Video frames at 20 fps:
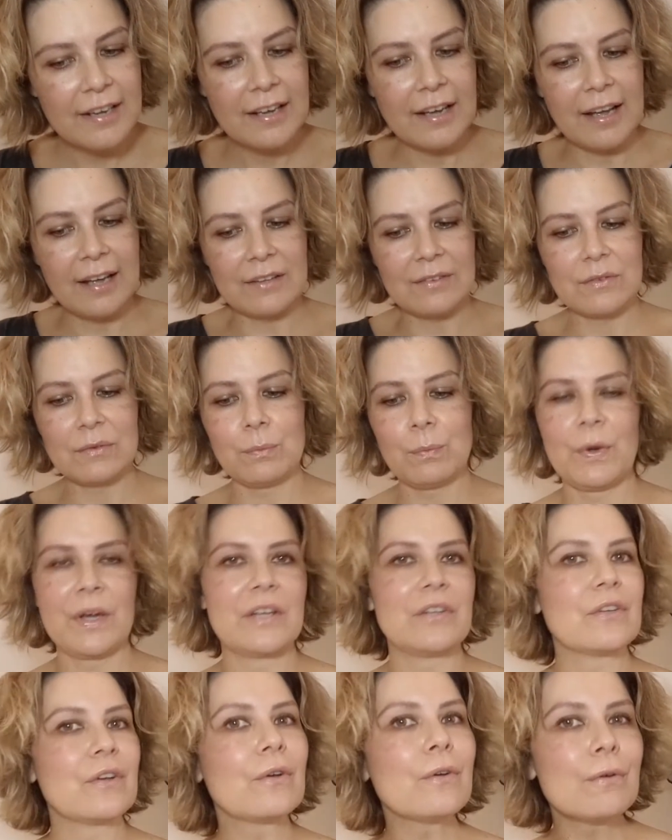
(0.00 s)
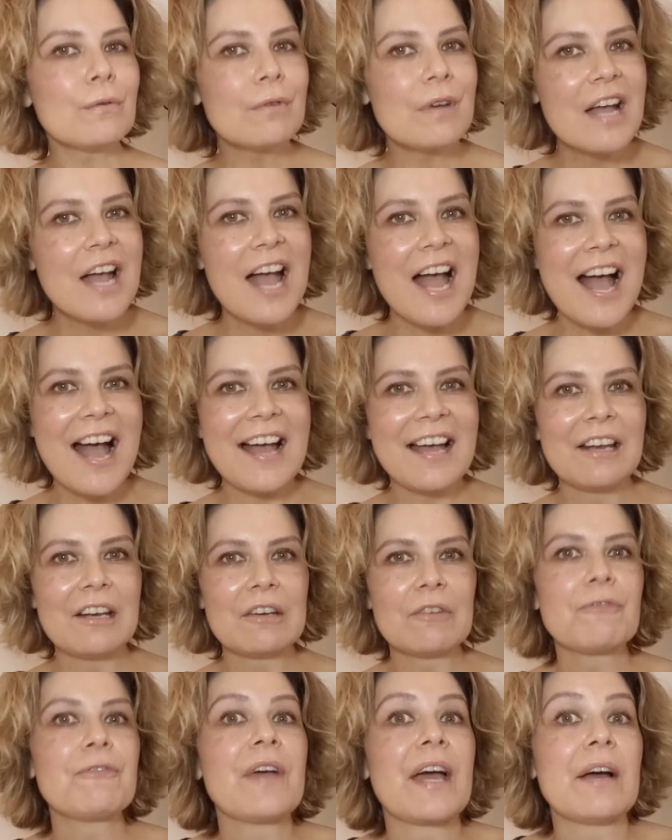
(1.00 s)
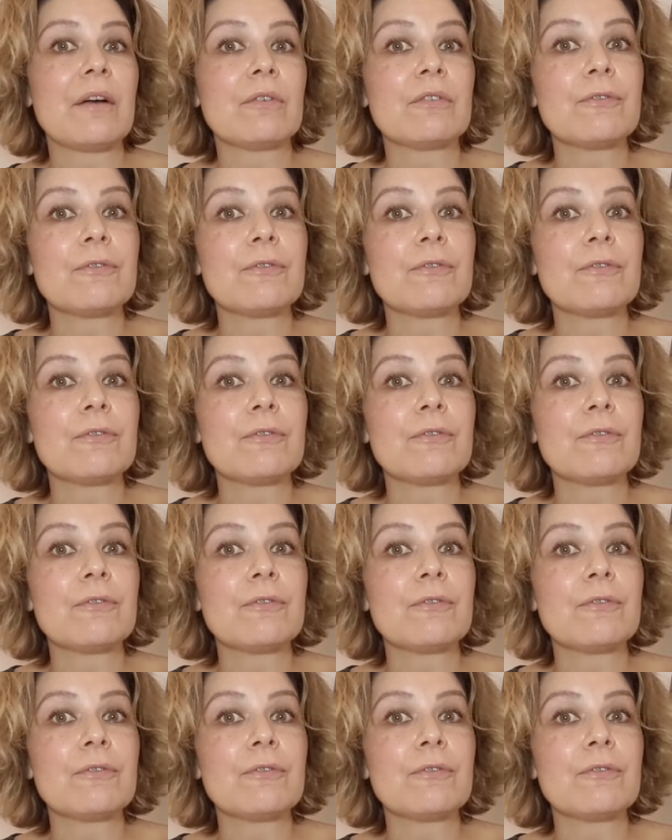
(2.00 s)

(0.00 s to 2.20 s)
as we do, and found